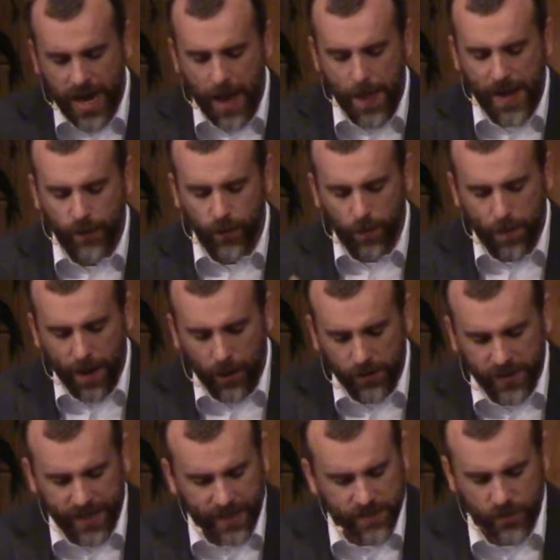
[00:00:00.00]
And they had rebelled
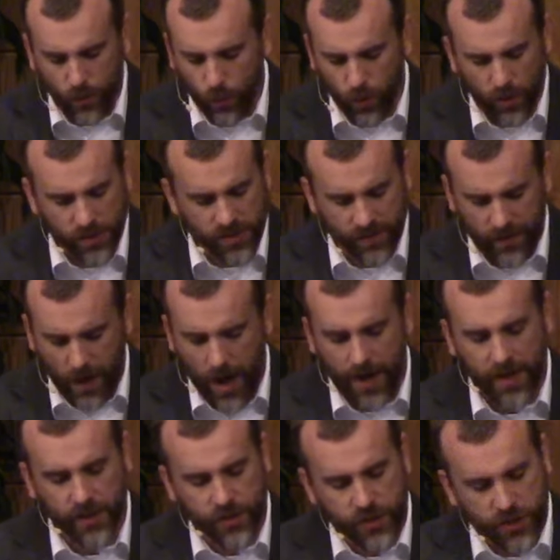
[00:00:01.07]
against the words of
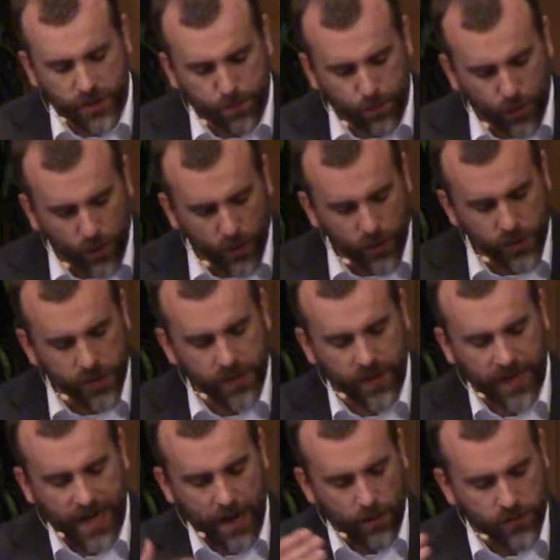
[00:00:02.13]
God and spurned
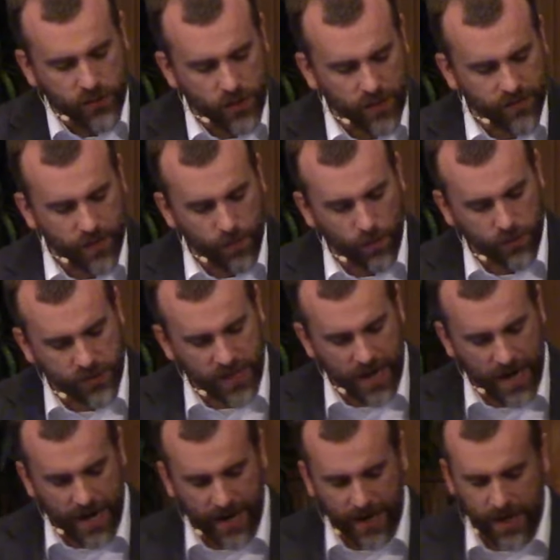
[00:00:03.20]
the counsel of the Most
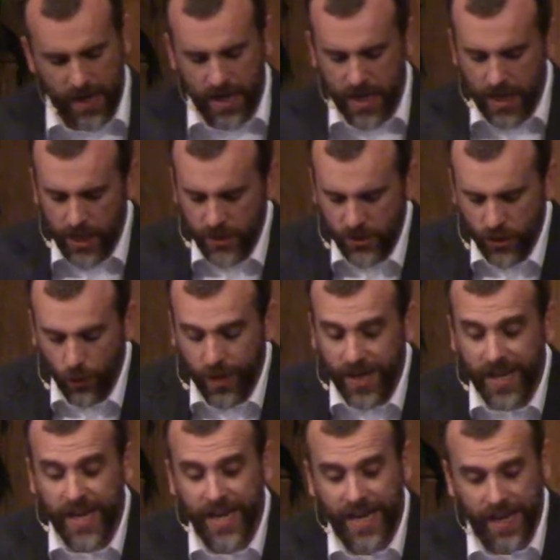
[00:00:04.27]
High. So
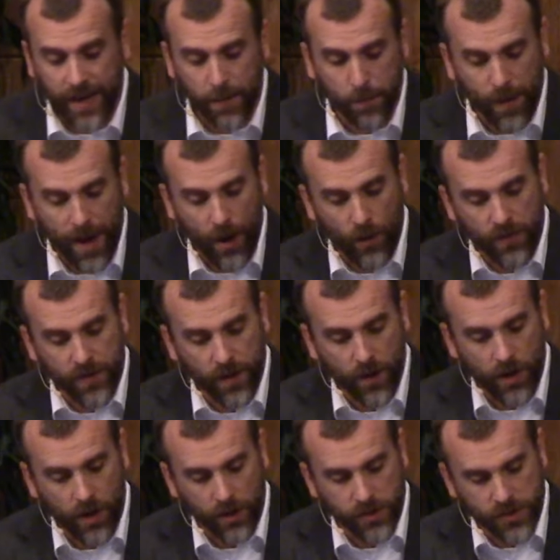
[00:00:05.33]
he bowed their
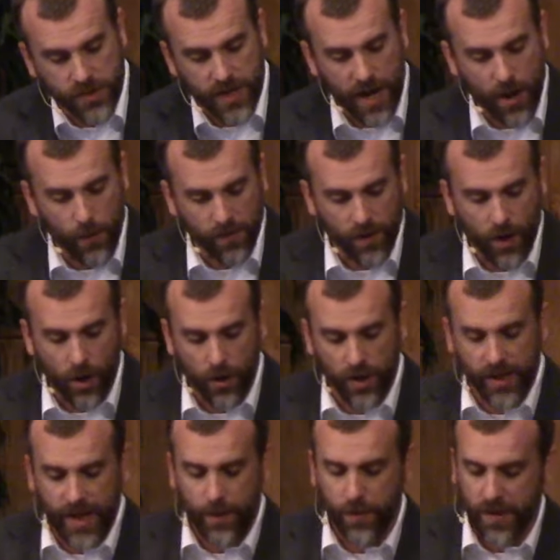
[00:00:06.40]
hearts down with hard
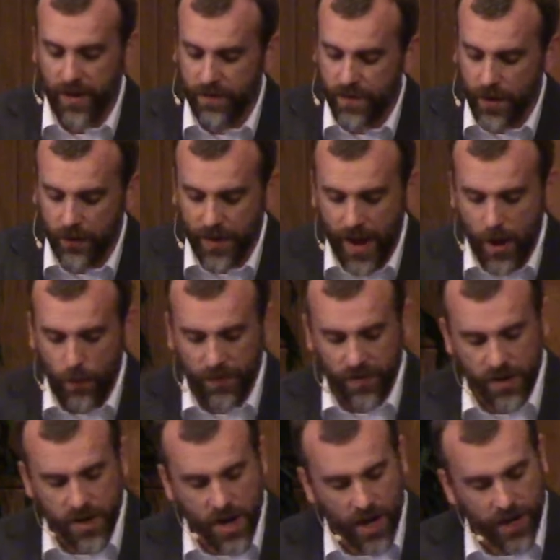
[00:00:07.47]
labor. They fell down with
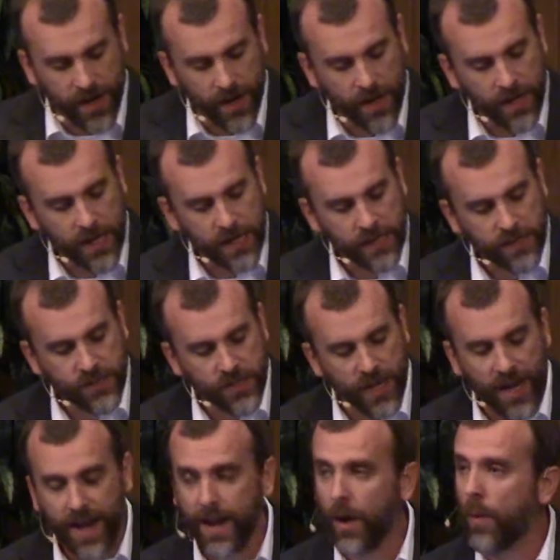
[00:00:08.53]
none to
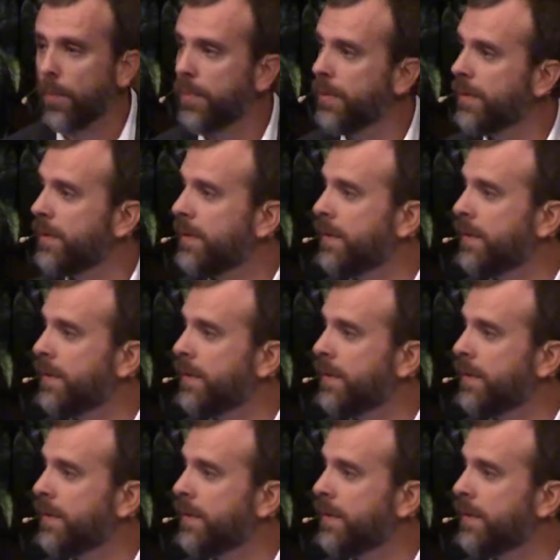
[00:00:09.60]
help.